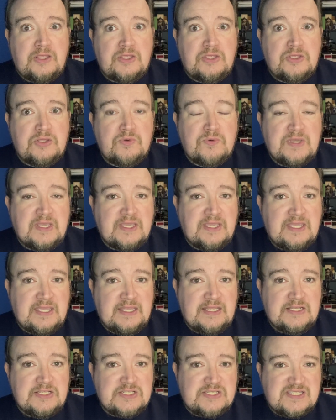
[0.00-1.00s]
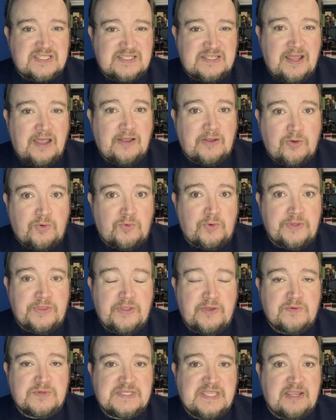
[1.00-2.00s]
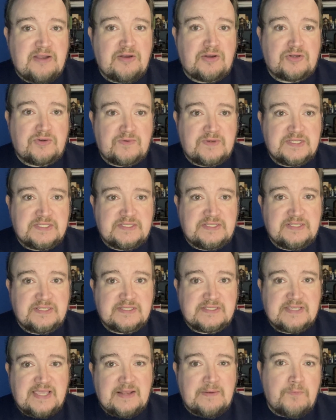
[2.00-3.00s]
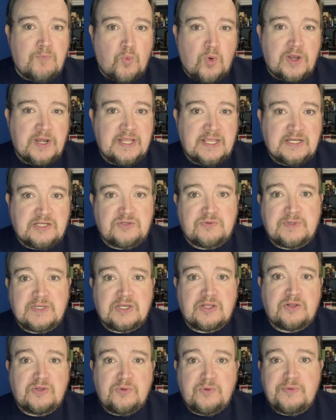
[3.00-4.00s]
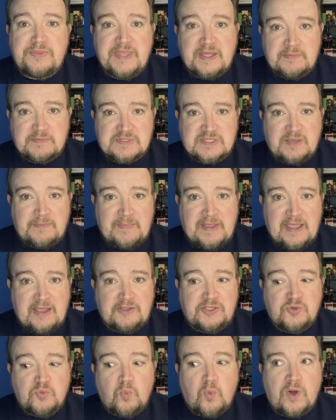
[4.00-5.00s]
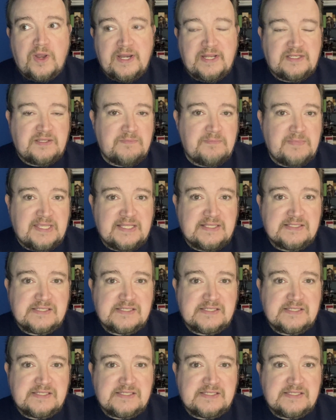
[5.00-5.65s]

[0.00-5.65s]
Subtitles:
you can get stuck on those characteristics and wanting to include them somehow. You want it to mean